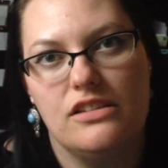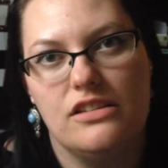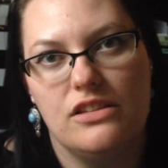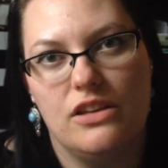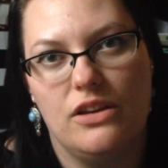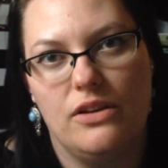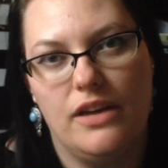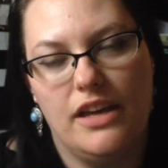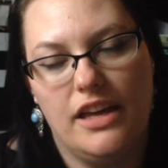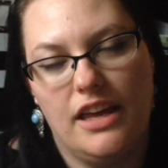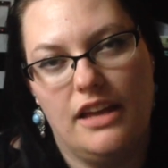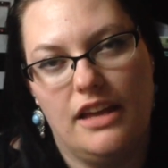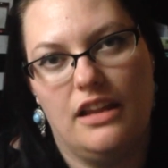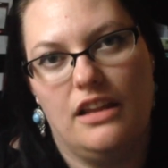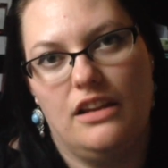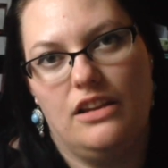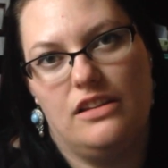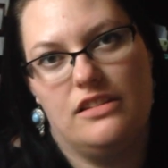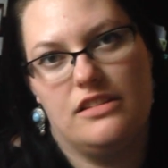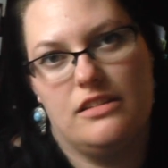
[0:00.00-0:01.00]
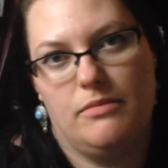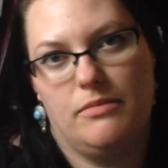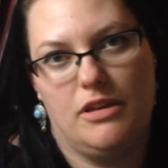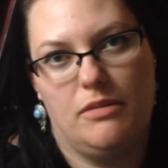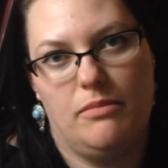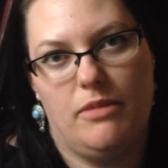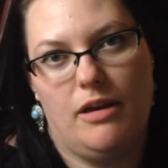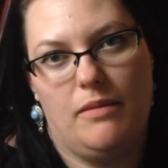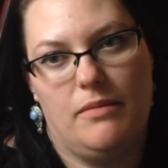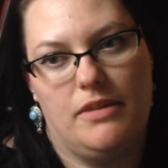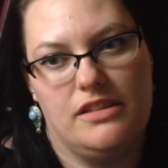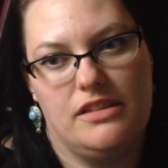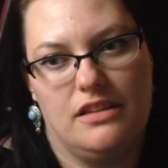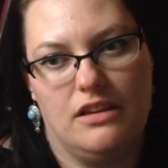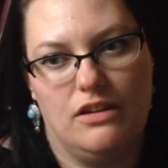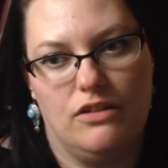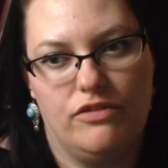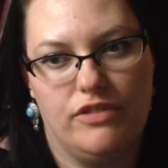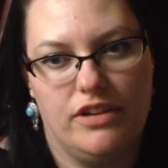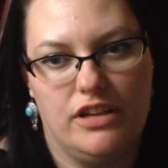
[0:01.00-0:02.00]
So again, I learned something about
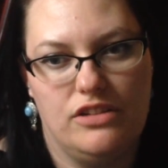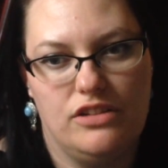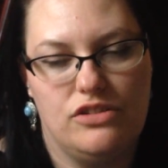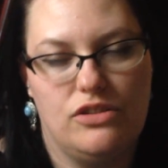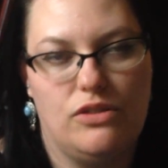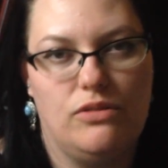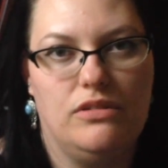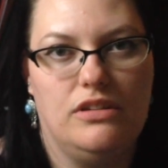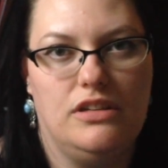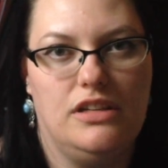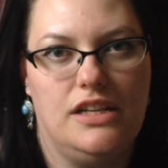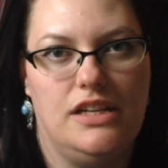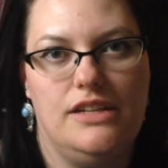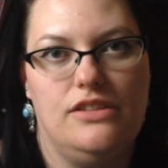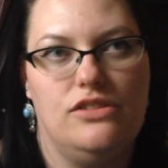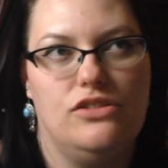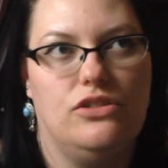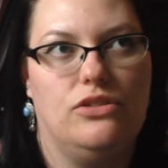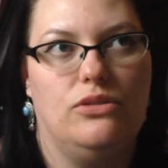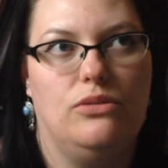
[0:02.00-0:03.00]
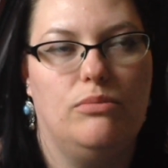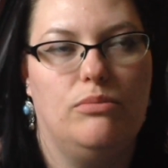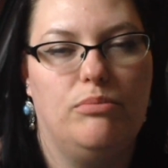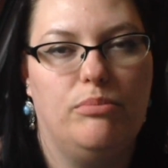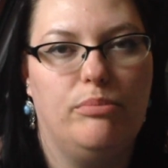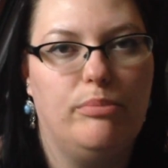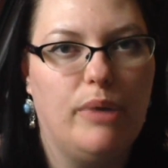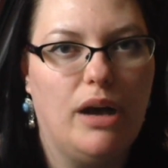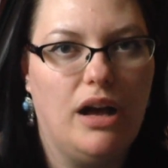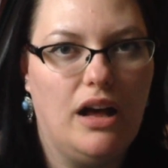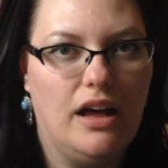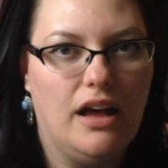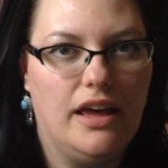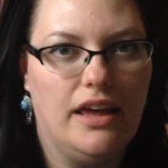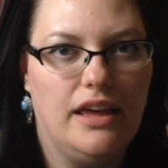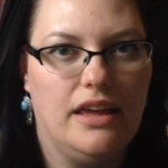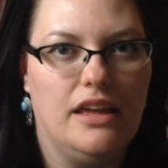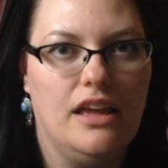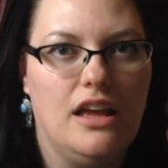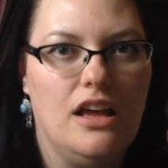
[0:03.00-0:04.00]
myself, and I don't need to
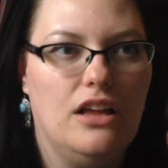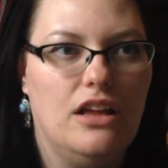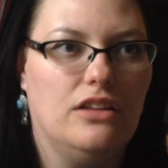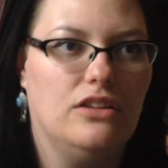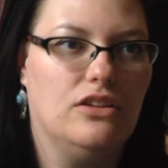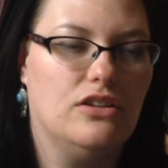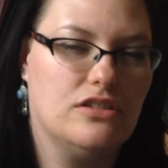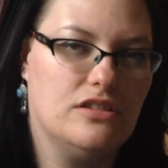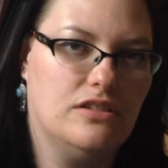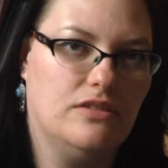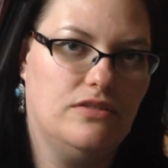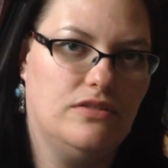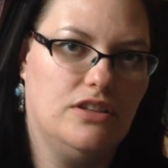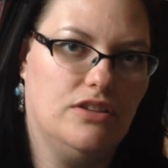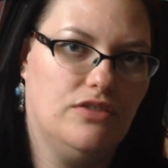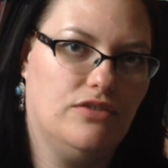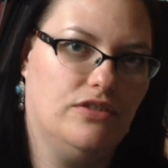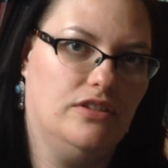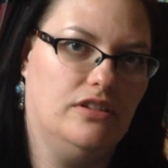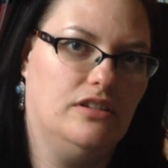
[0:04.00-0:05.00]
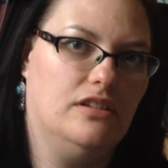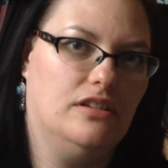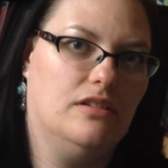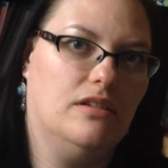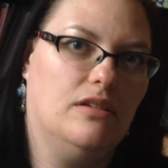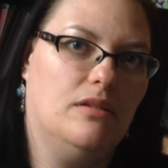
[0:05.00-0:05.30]
buy lots of different,